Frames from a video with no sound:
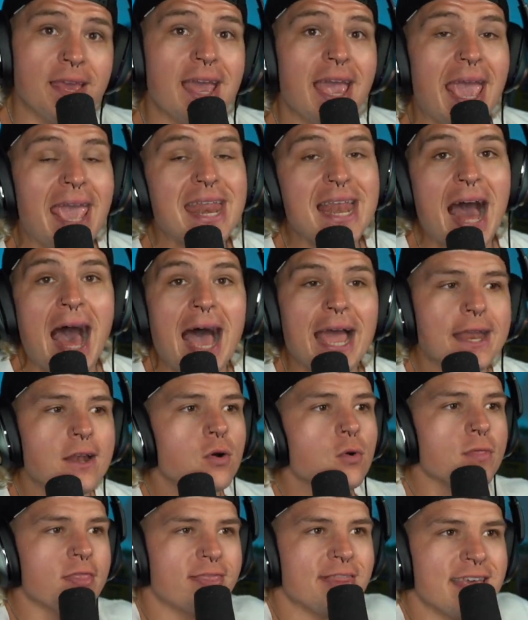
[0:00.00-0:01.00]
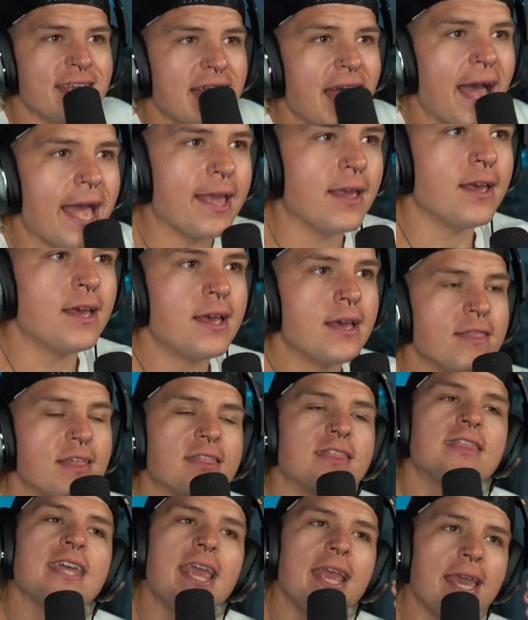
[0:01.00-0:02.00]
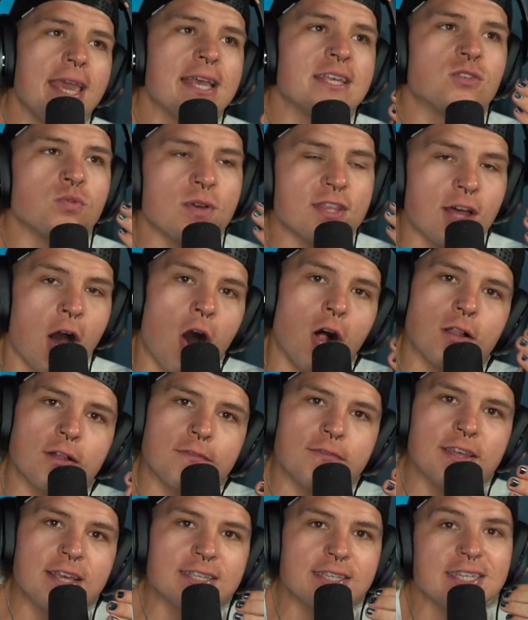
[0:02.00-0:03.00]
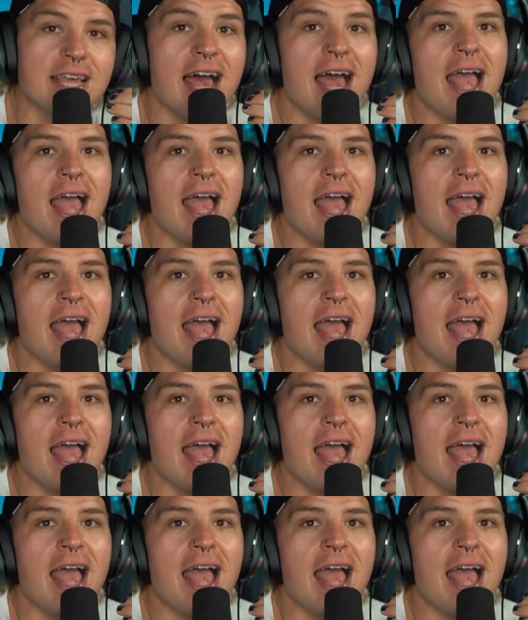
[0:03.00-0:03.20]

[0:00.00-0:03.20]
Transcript: And I don't think I, the thing is with all of this,